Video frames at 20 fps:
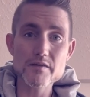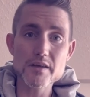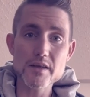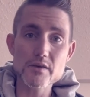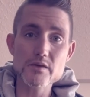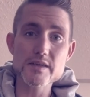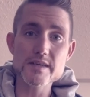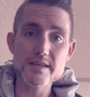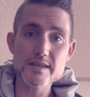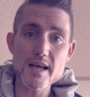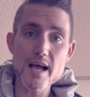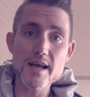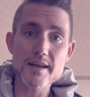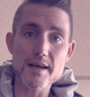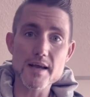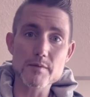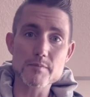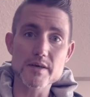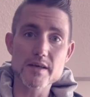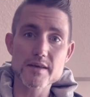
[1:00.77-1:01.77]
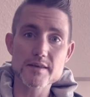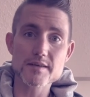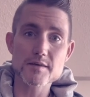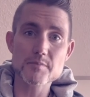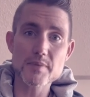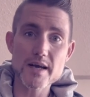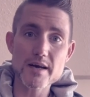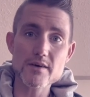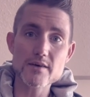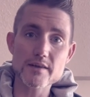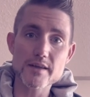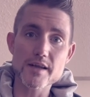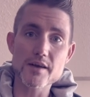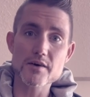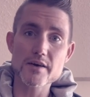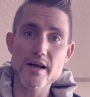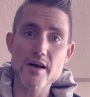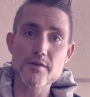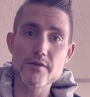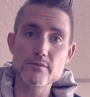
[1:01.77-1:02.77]
you the side eye because apparently you're
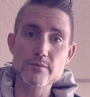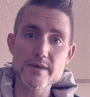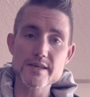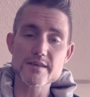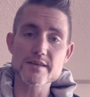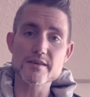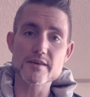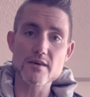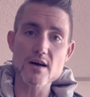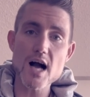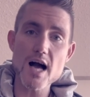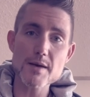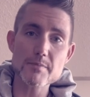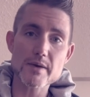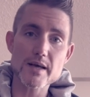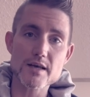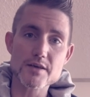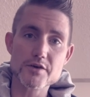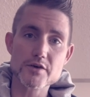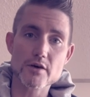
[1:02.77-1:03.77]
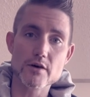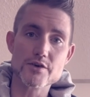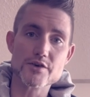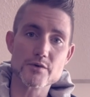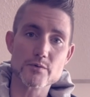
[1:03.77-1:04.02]
now the reason their iPad charger